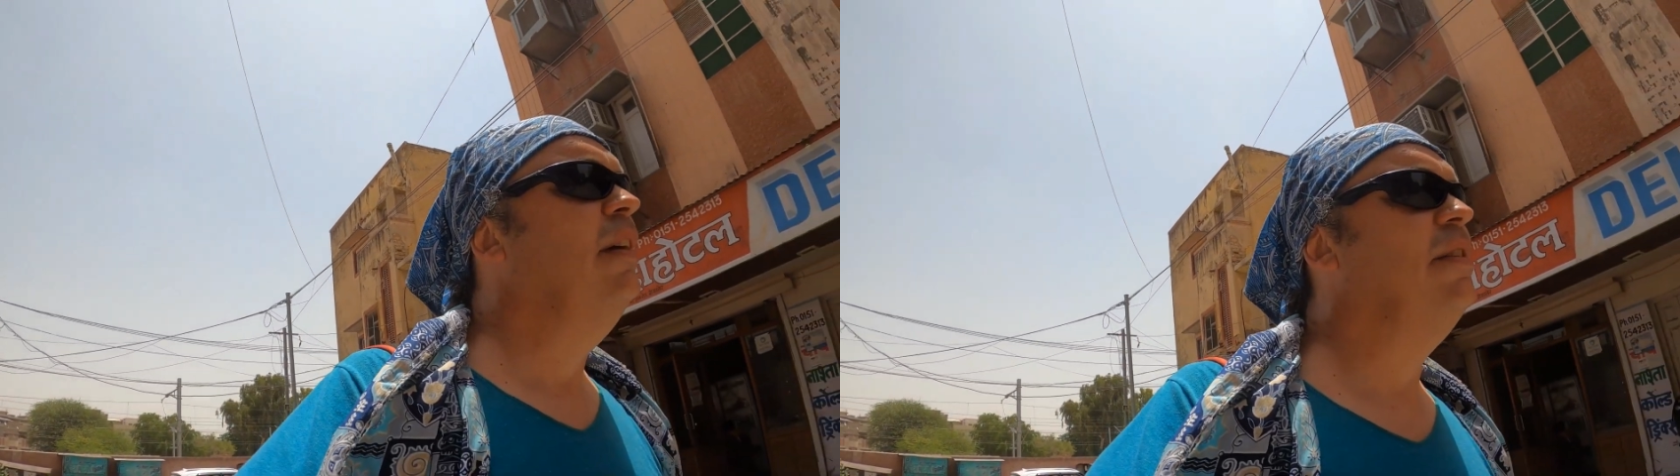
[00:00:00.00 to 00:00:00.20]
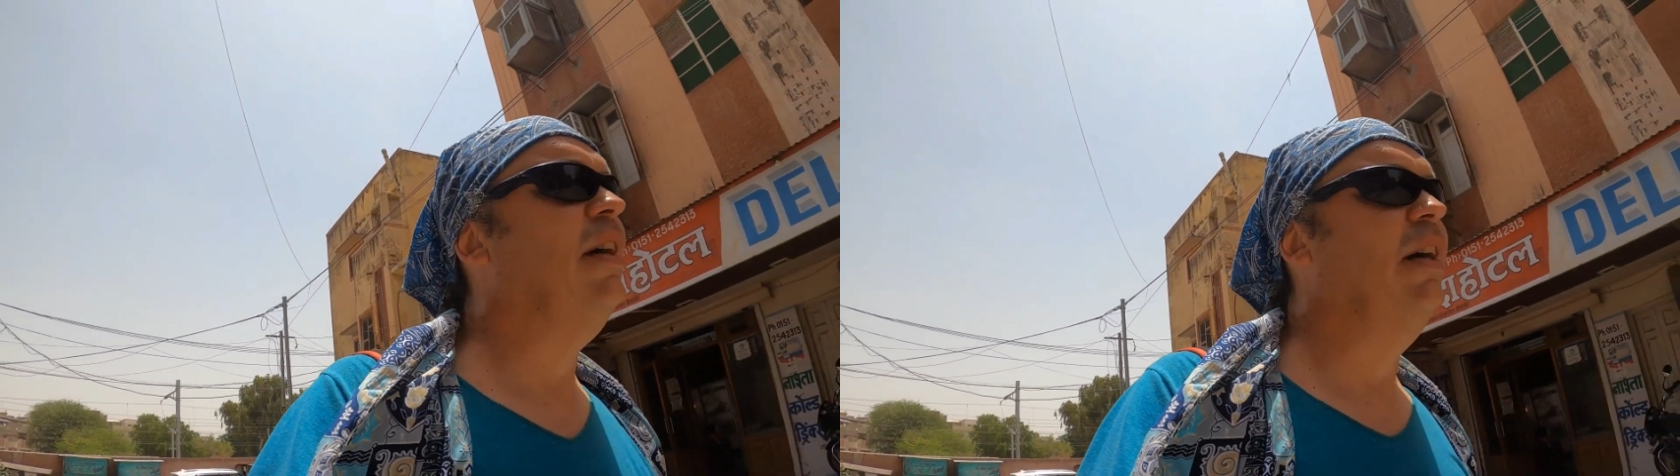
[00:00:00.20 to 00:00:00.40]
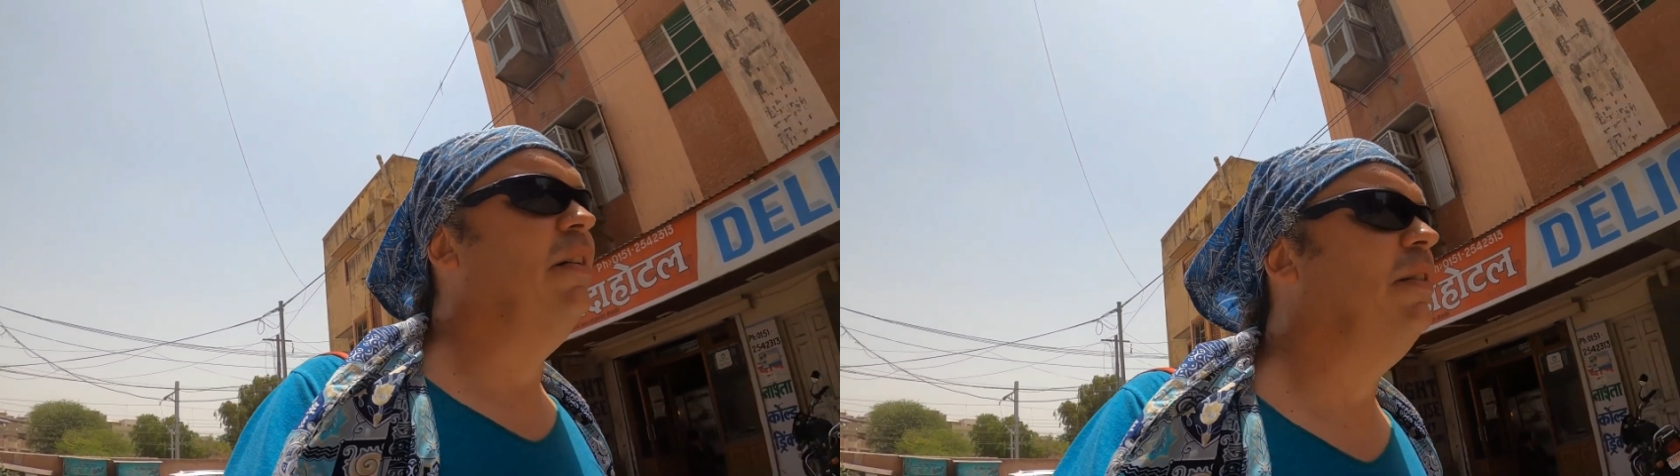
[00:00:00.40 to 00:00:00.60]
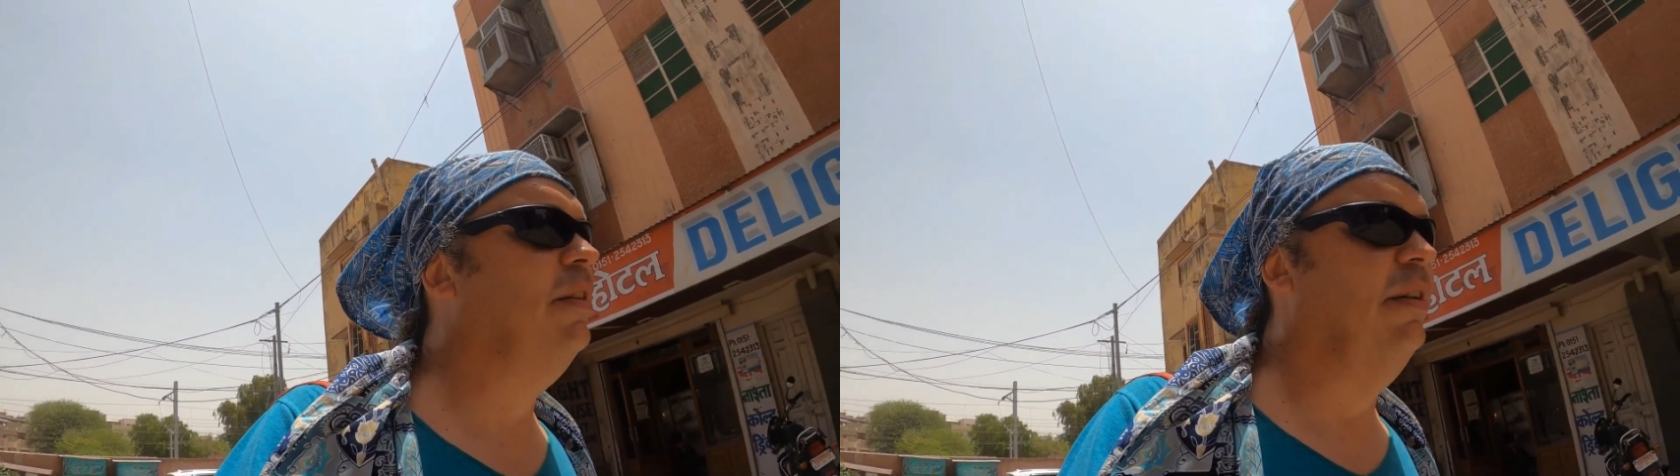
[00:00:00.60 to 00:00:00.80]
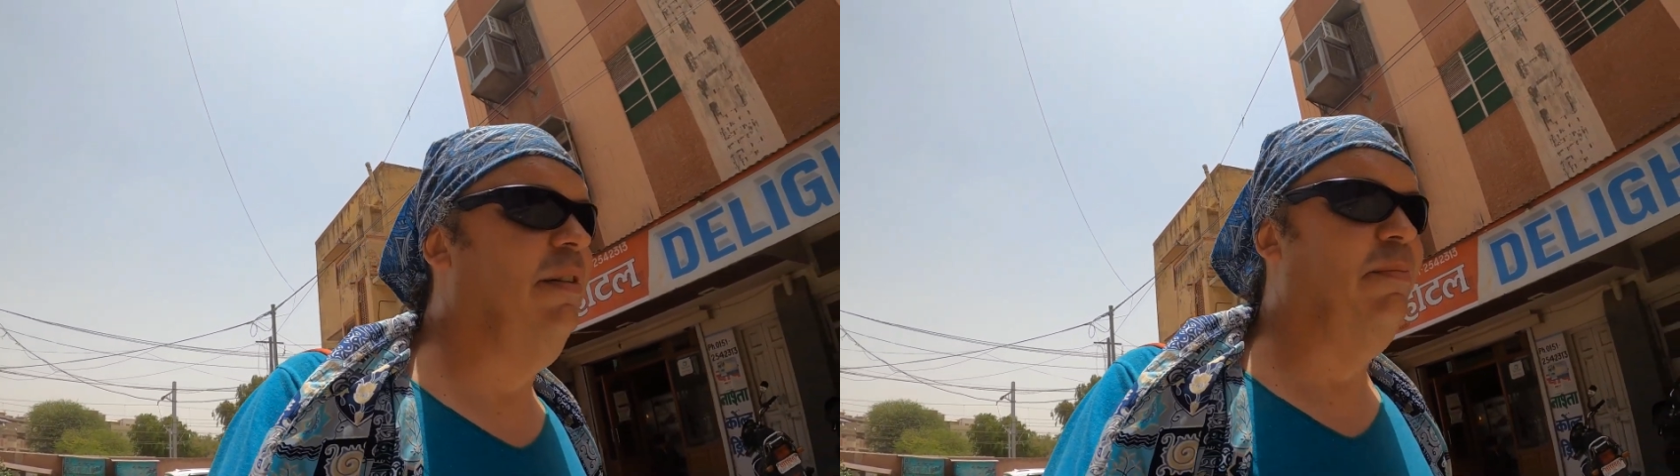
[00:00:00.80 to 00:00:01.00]
So
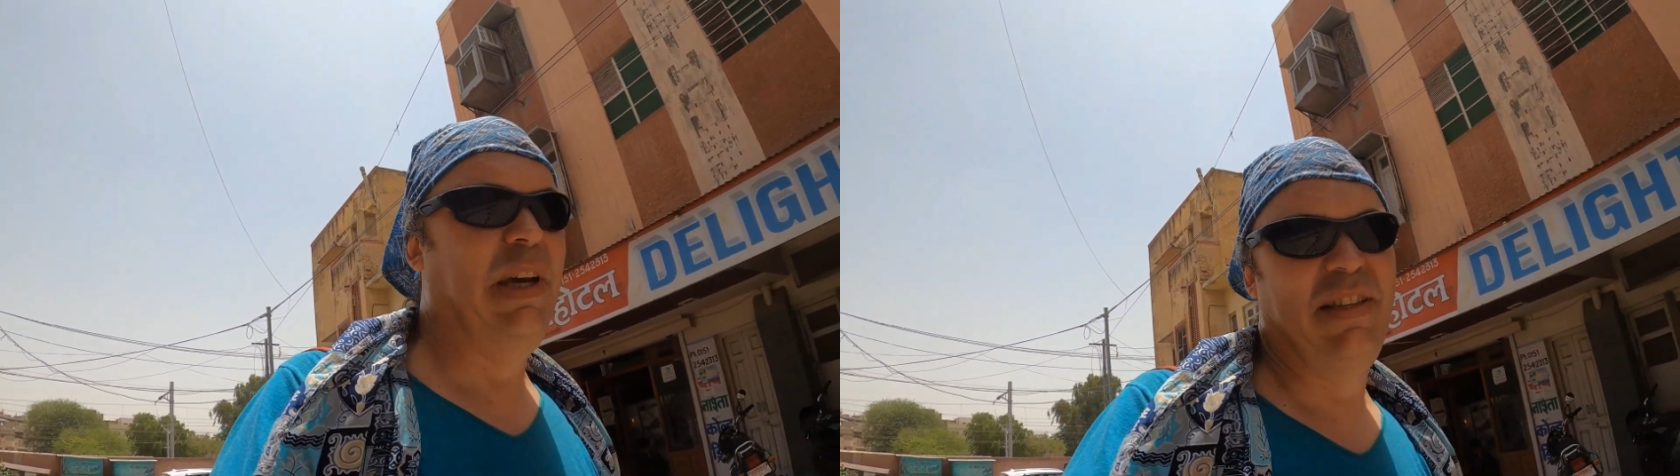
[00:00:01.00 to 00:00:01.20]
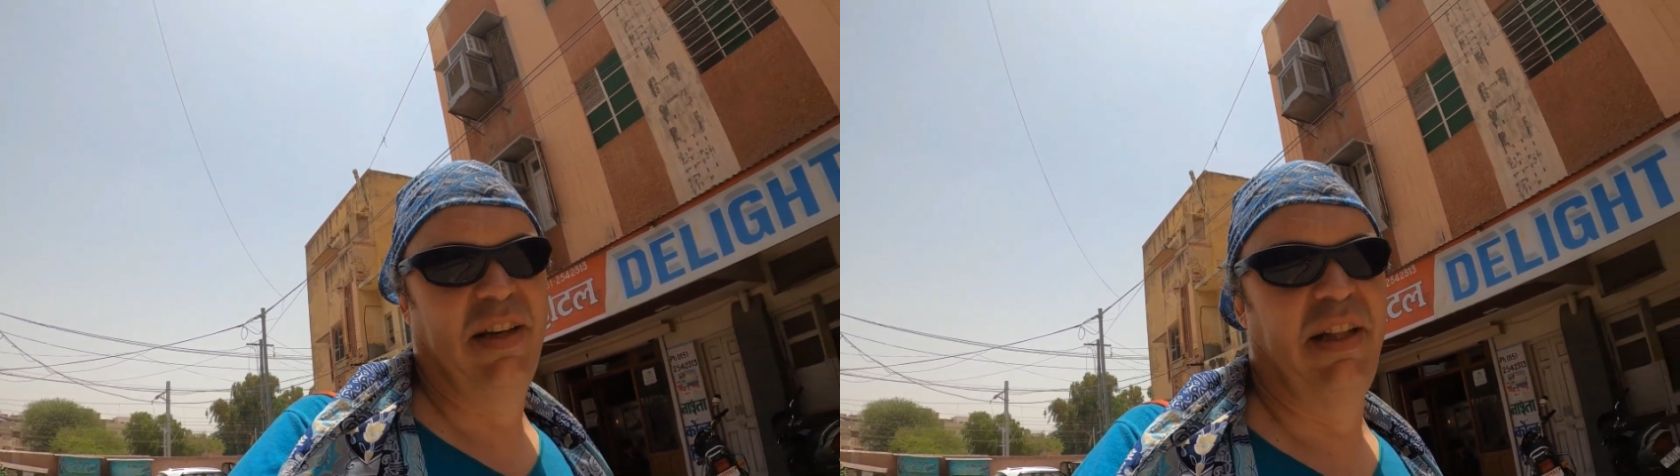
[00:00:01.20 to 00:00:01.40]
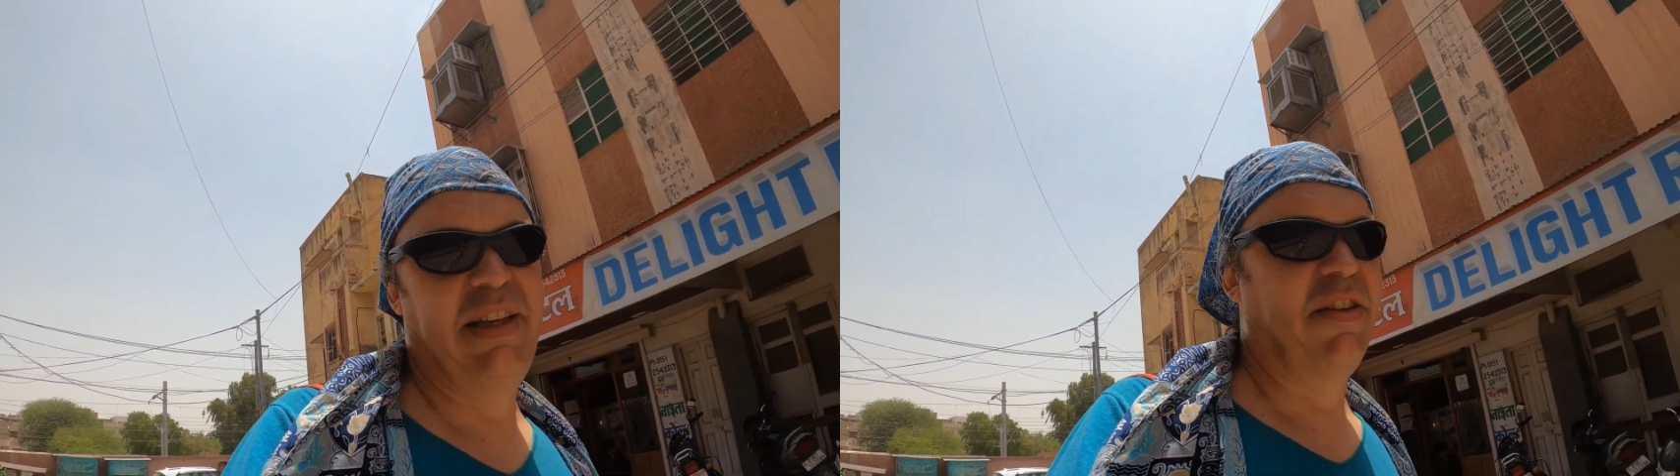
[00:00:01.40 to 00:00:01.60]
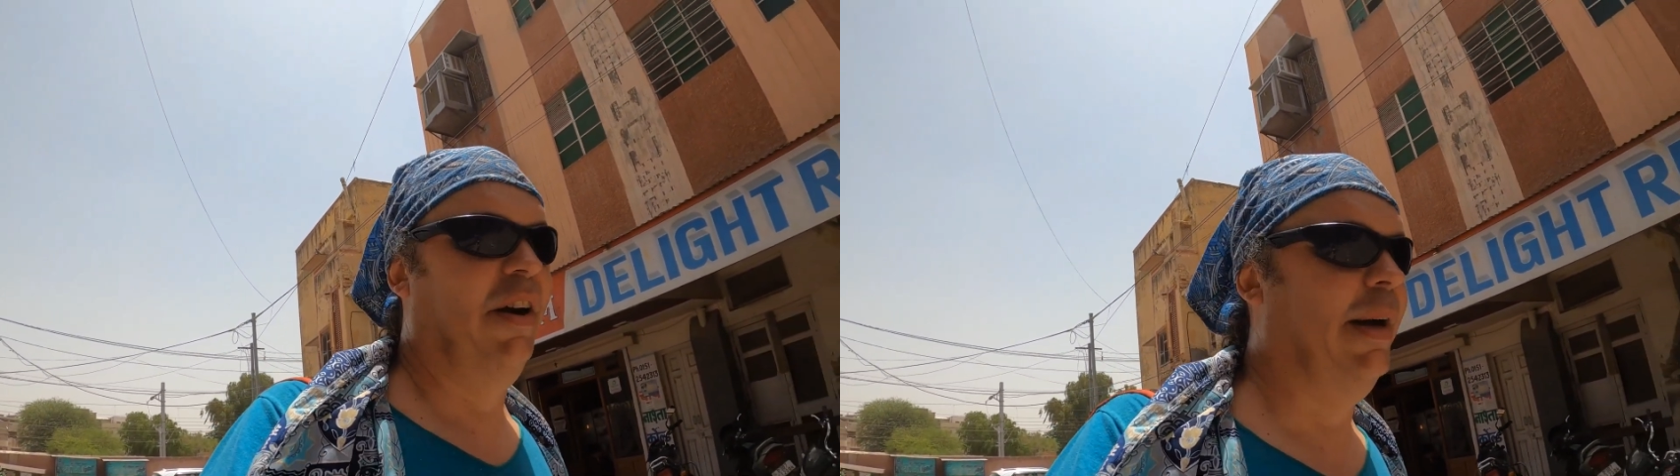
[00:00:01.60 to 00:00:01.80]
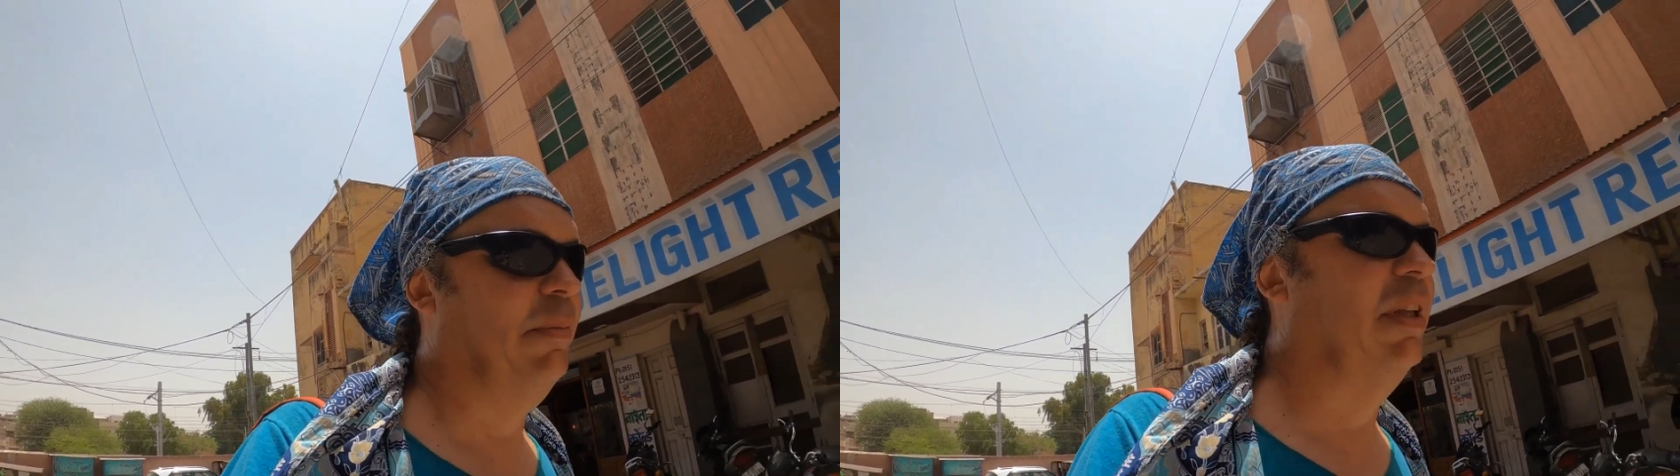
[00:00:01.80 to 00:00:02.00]
basically it's not
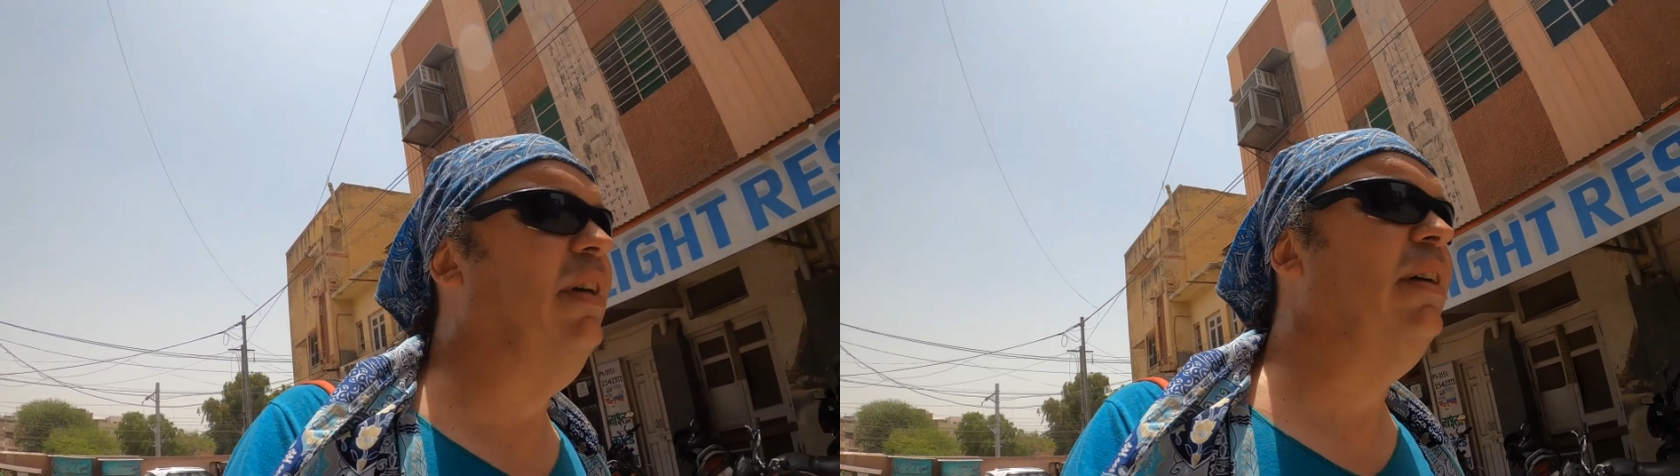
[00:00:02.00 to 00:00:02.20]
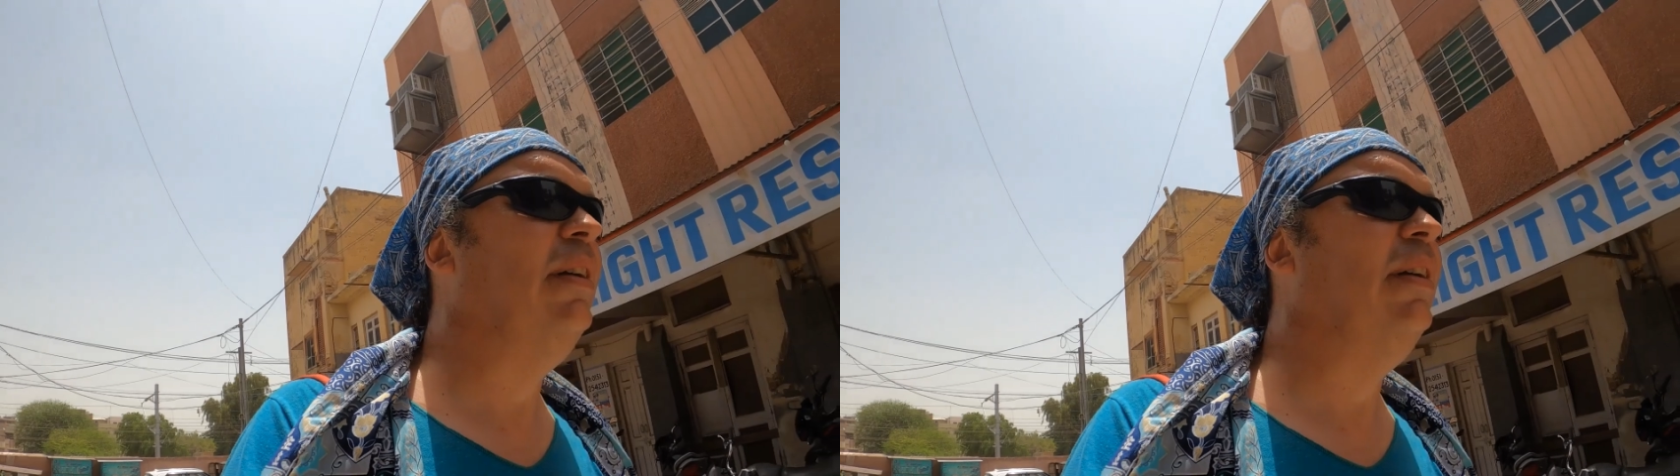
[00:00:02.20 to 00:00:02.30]
happening.